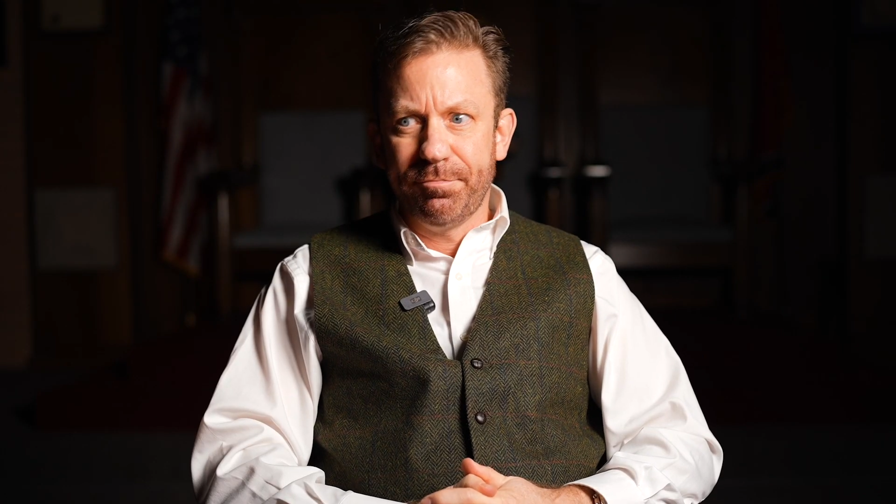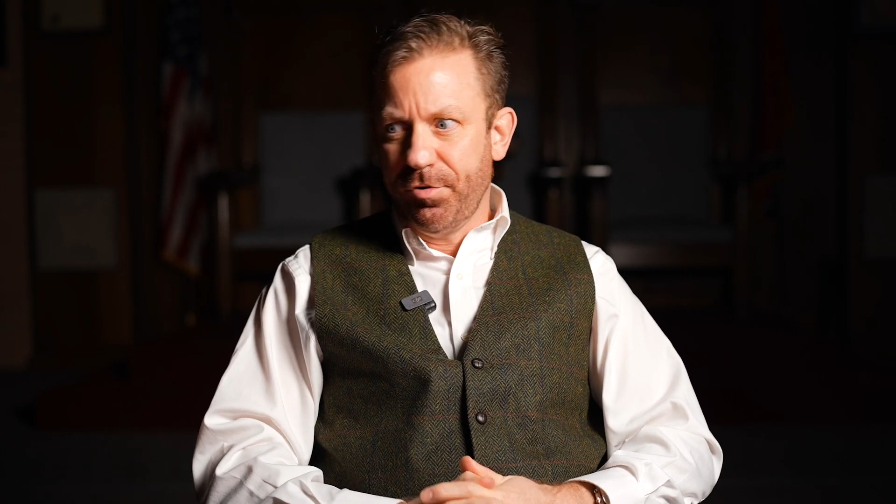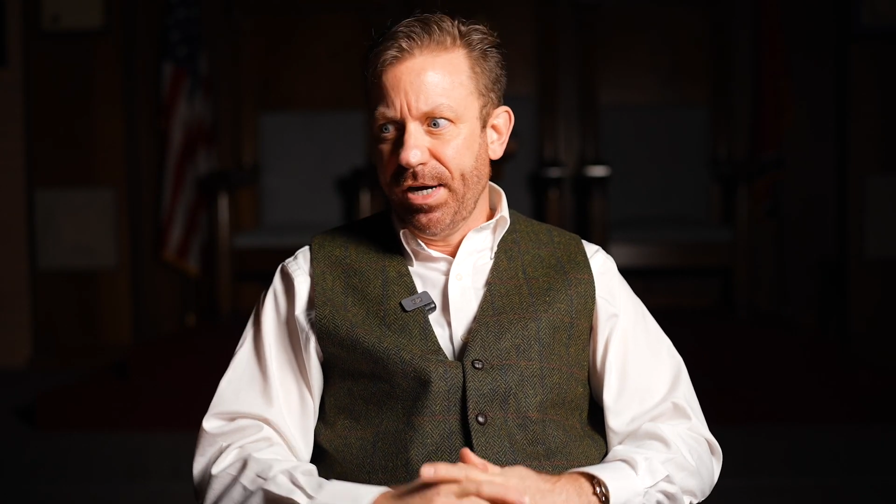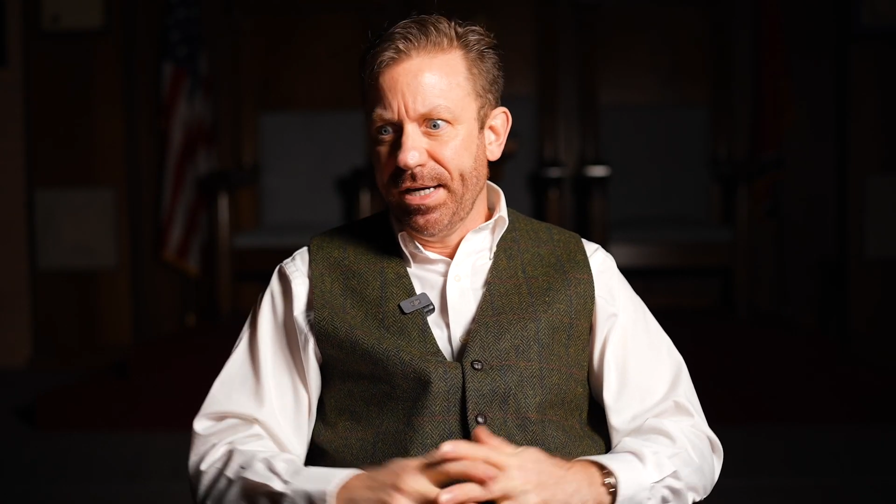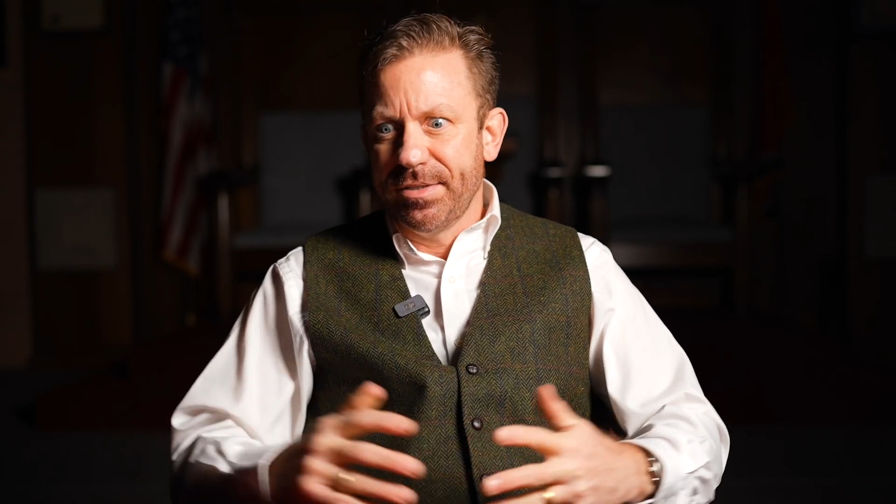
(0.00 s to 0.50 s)

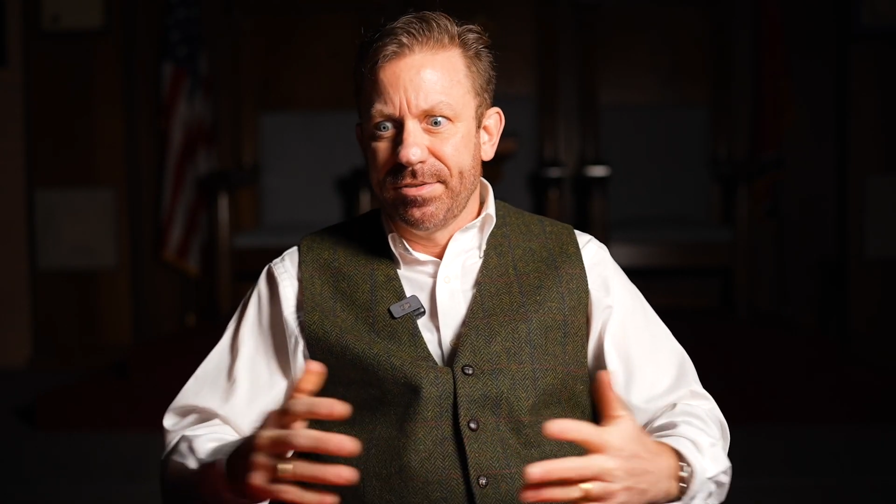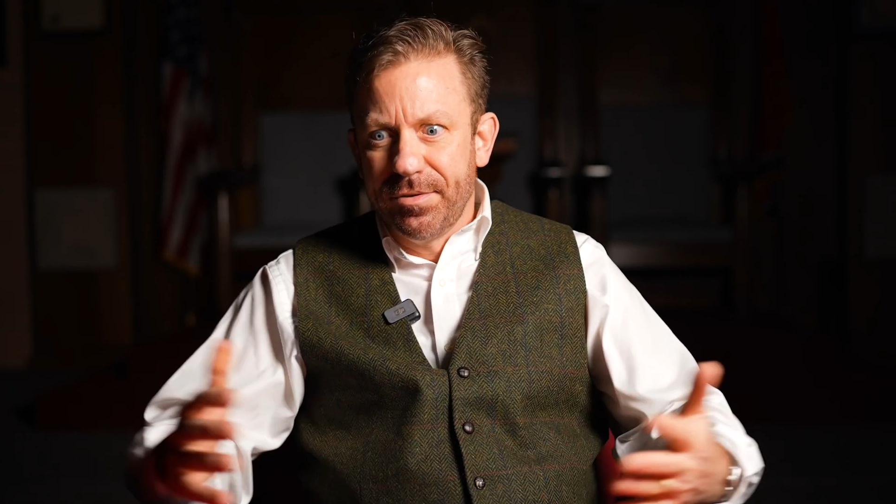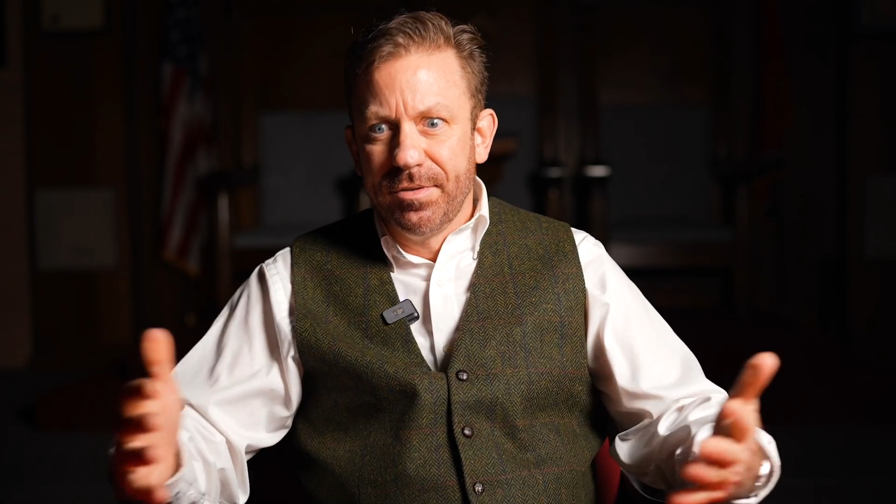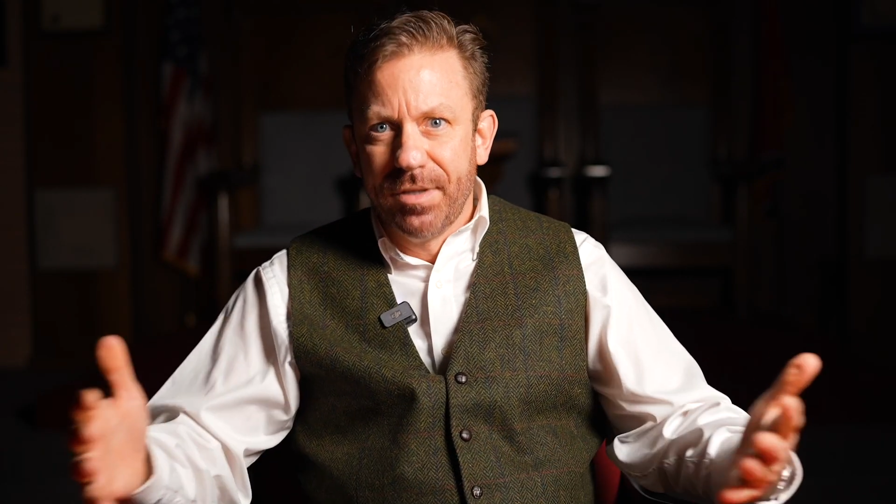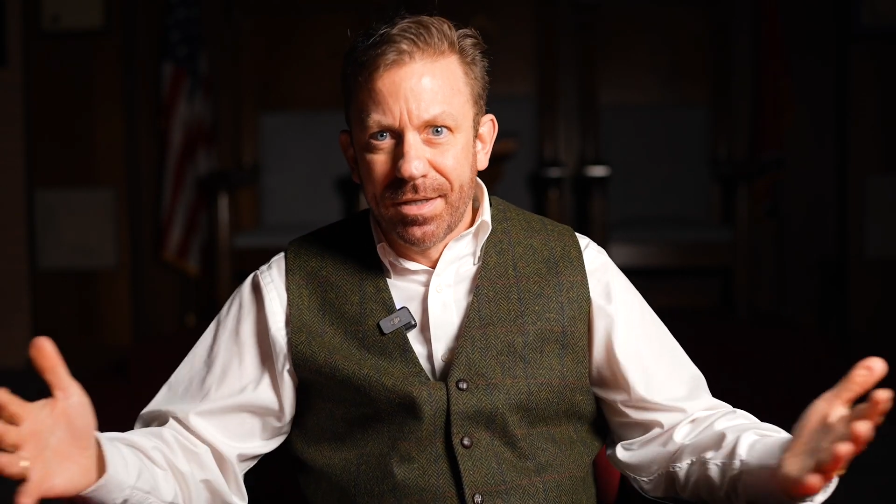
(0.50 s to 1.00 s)

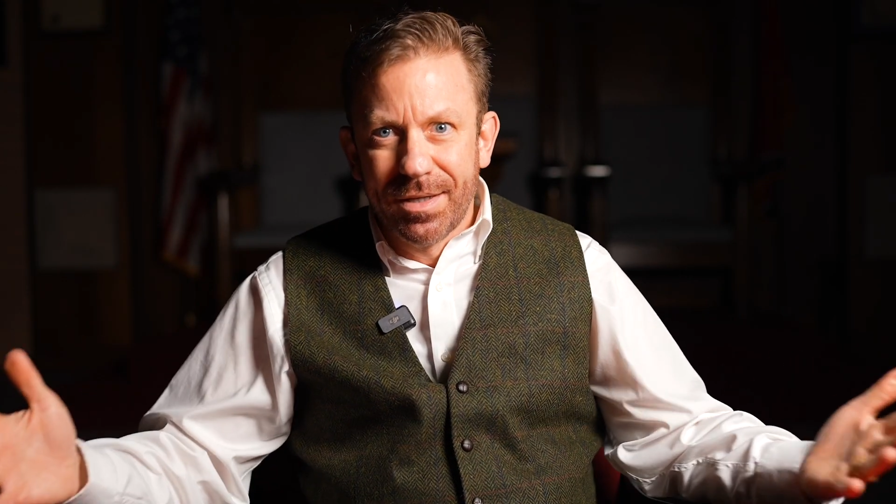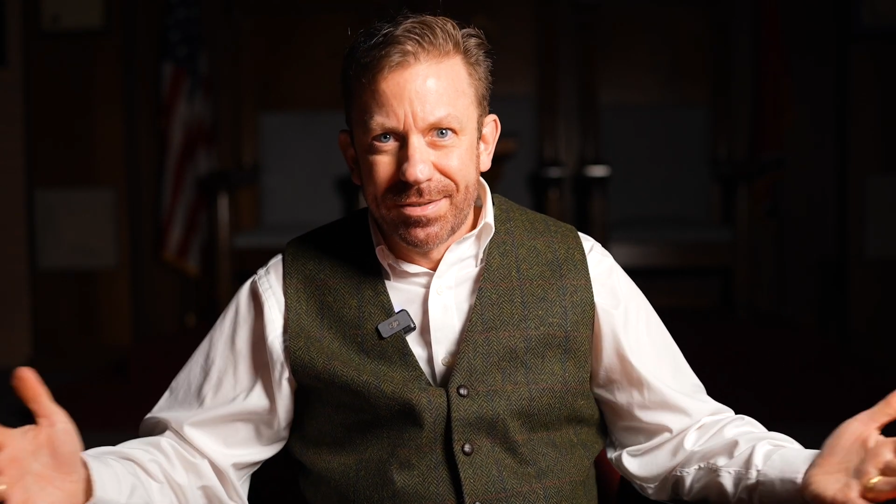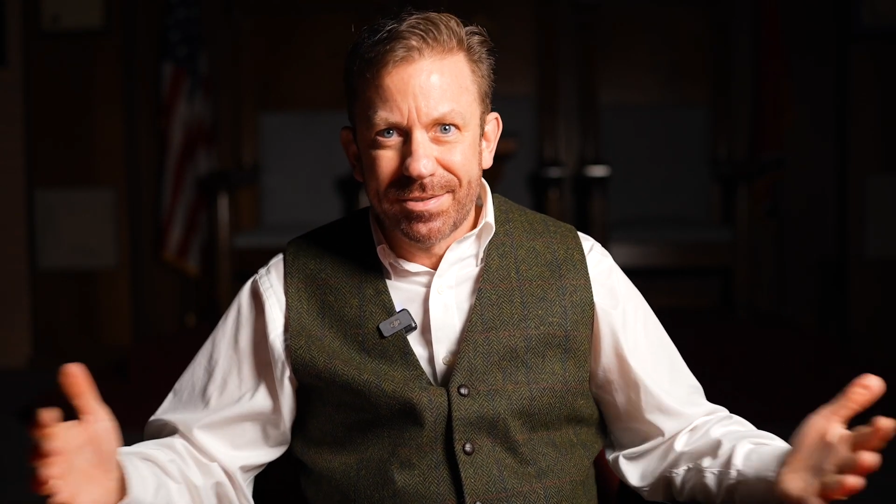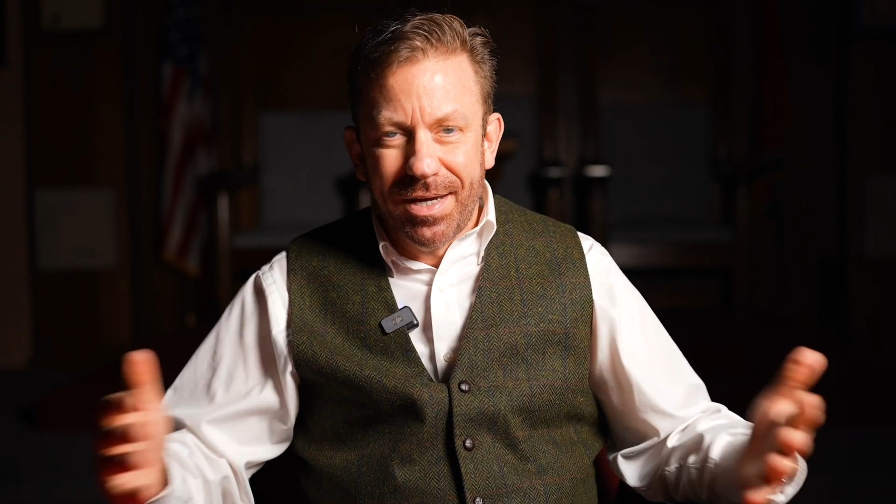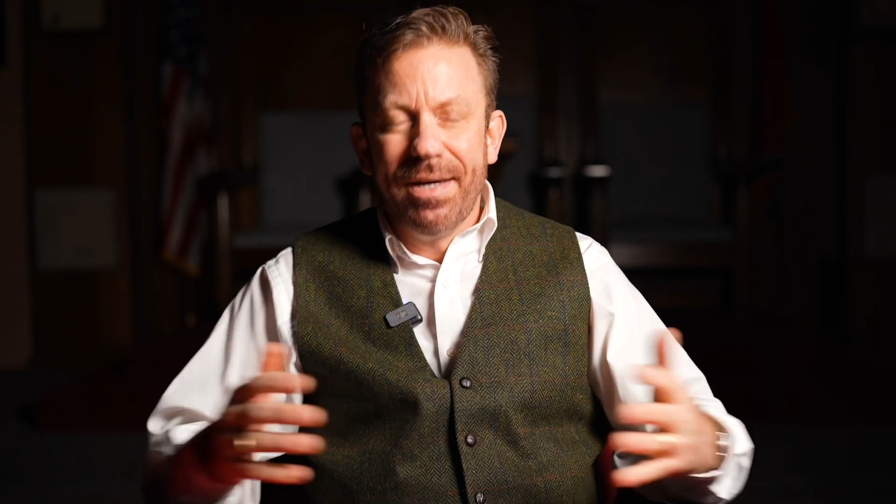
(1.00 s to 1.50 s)
practical
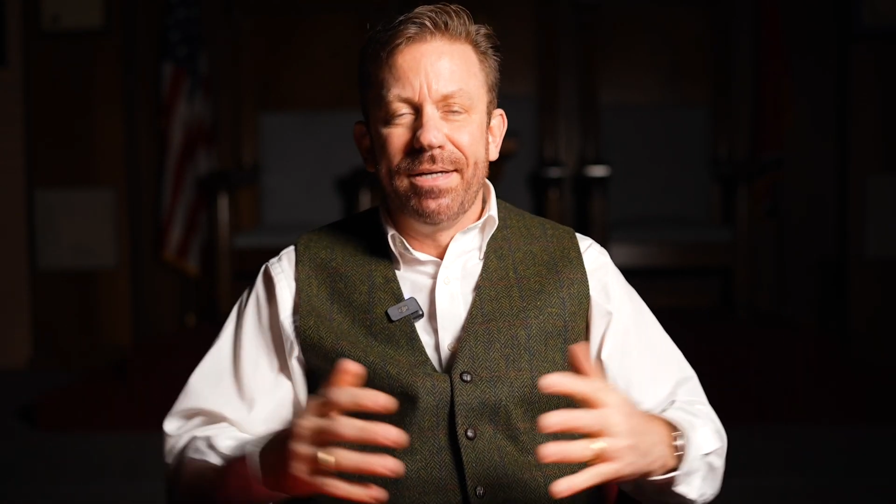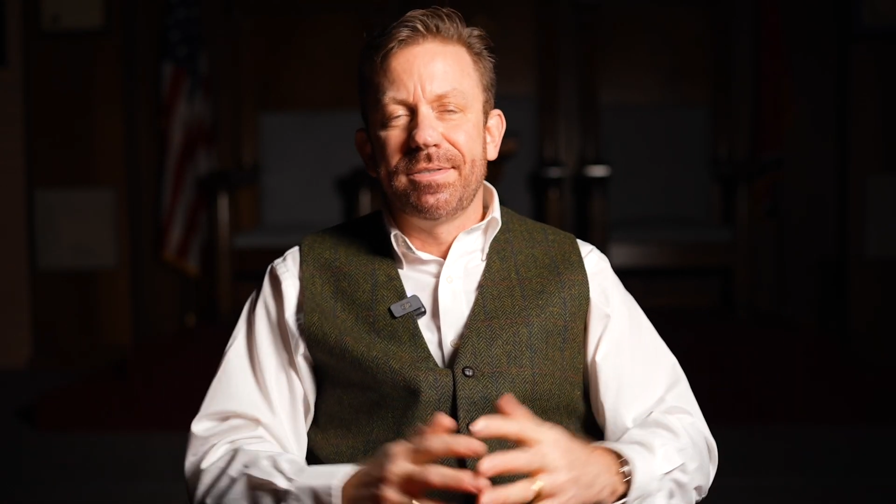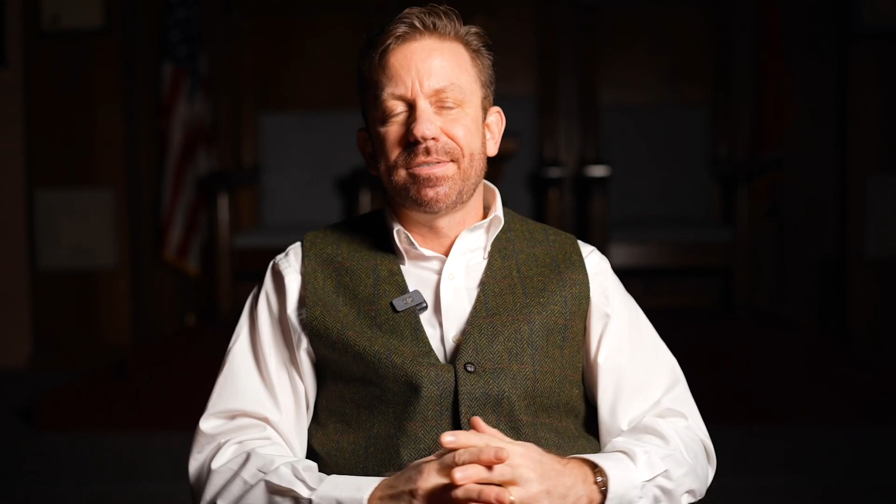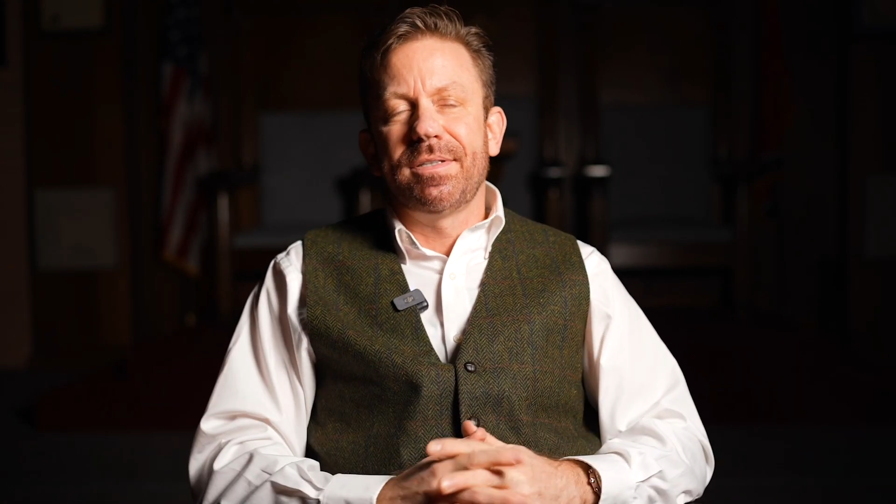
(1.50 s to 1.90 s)
science,